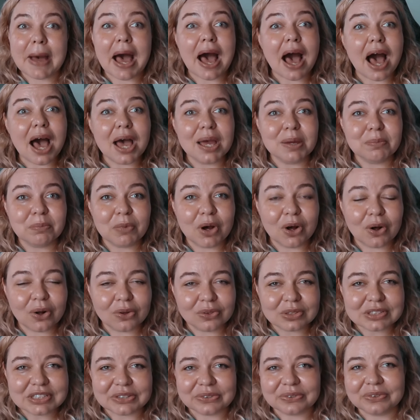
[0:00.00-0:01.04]
I'm
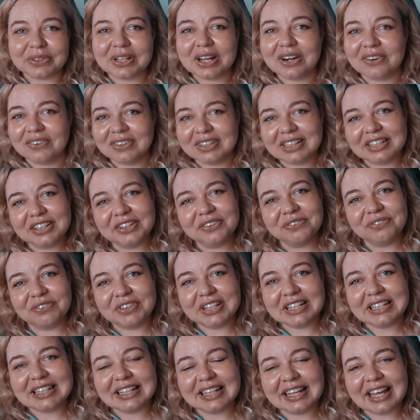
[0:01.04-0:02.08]
also currently
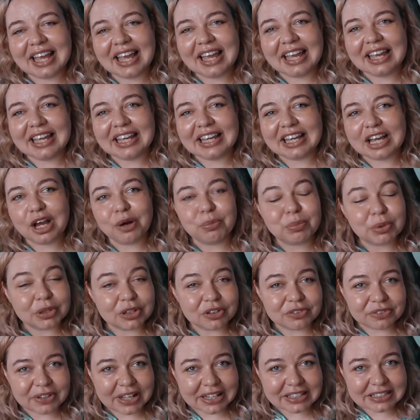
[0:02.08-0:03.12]
reading a couple
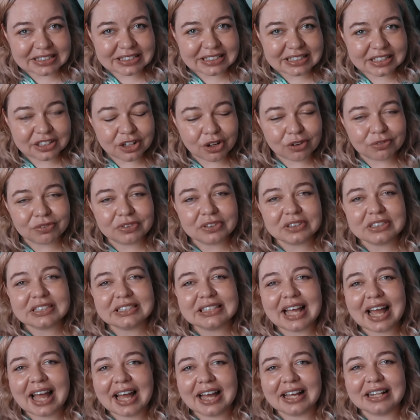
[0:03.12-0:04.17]
of fantasy novels
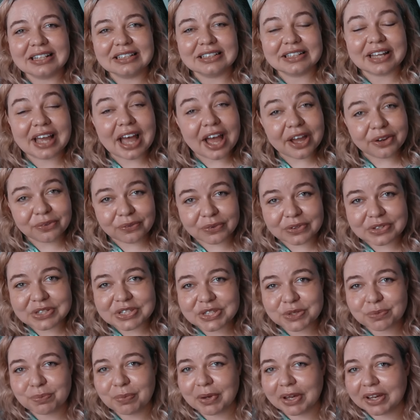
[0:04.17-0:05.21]
and
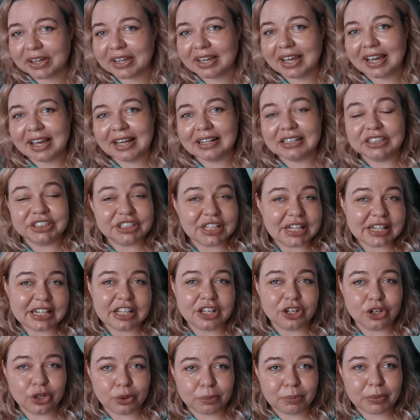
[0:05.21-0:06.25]
Kairos by Jenny
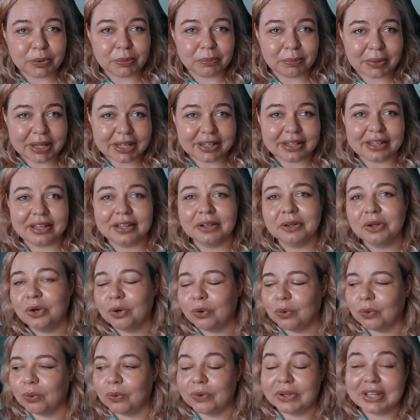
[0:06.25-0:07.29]
Erpenbeck,
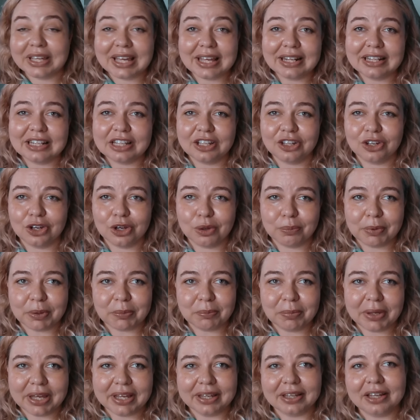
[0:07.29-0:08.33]
or Jenny
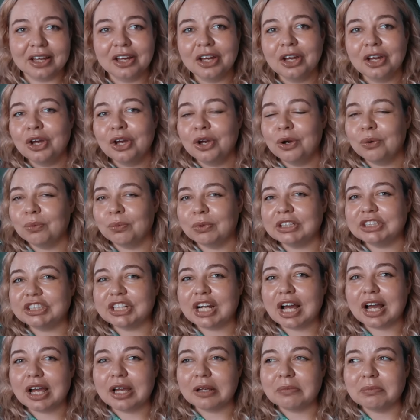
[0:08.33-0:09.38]
Erpenbeck, which
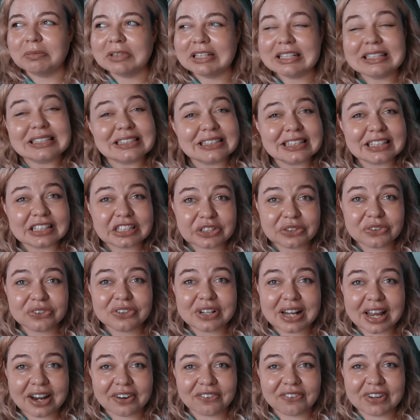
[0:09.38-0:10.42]
I'm listening to
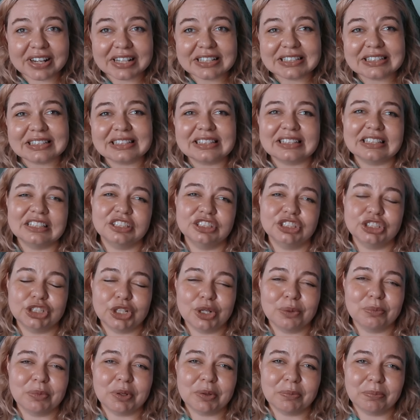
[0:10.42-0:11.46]
narrated in
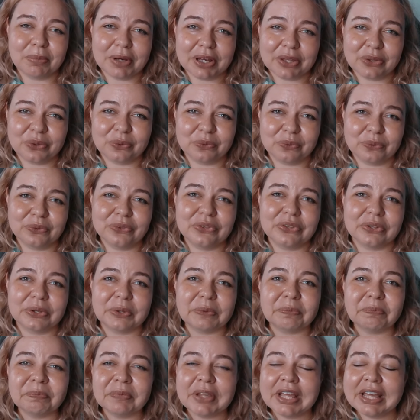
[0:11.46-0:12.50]
German by the author.
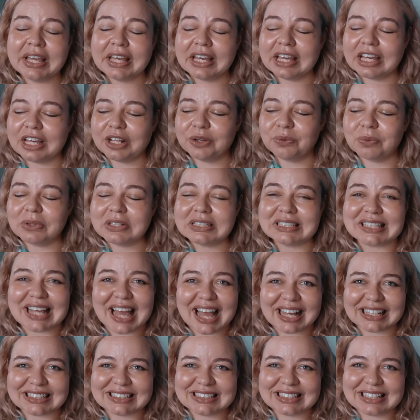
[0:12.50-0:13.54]
It was
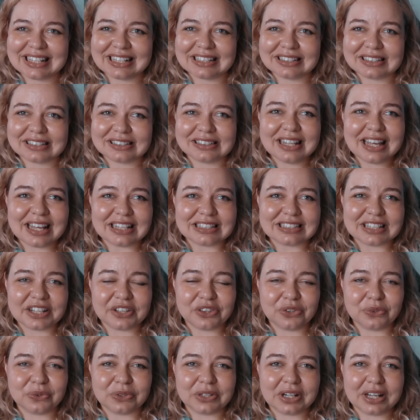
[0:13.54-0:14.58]
accidental, as I
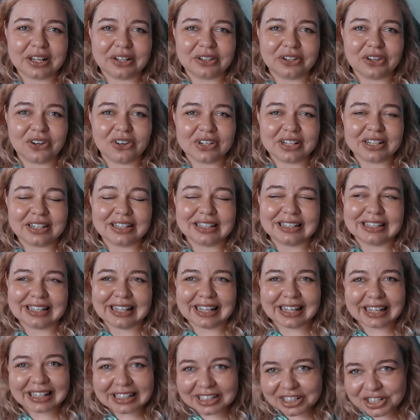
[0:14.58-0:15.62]
thought I'd gotten an
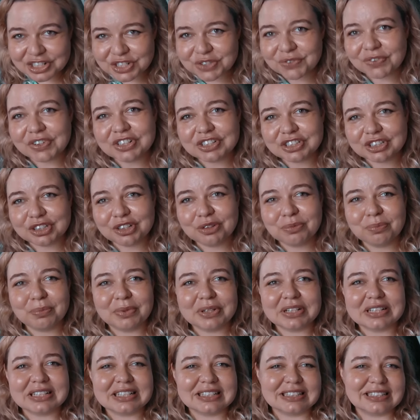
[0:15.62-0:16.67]
English version,
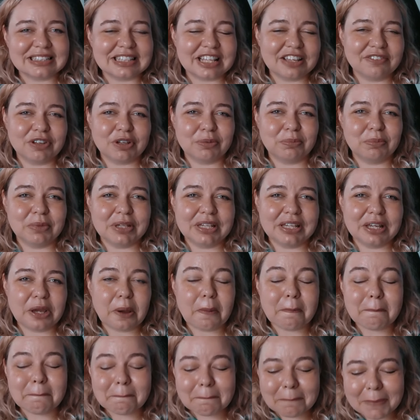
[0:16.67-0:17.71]
but it's giving me
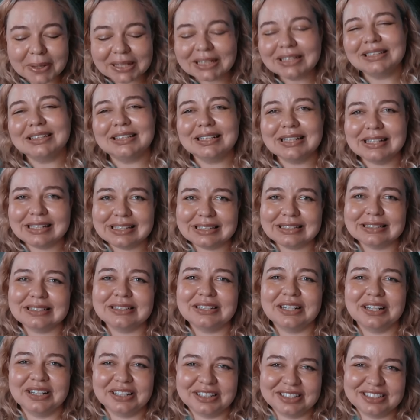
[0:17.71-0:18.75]
much needed
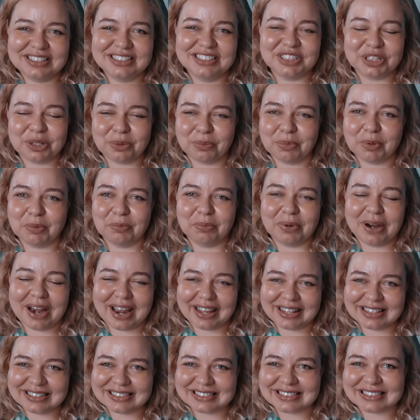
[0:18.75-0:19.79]
German
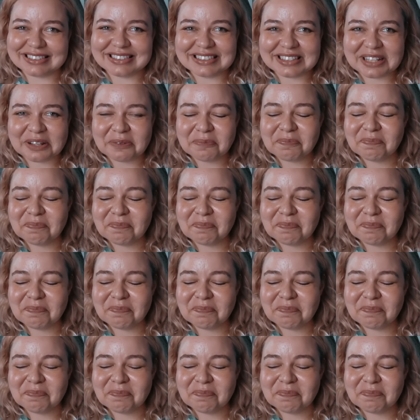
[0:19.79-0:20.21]
practice.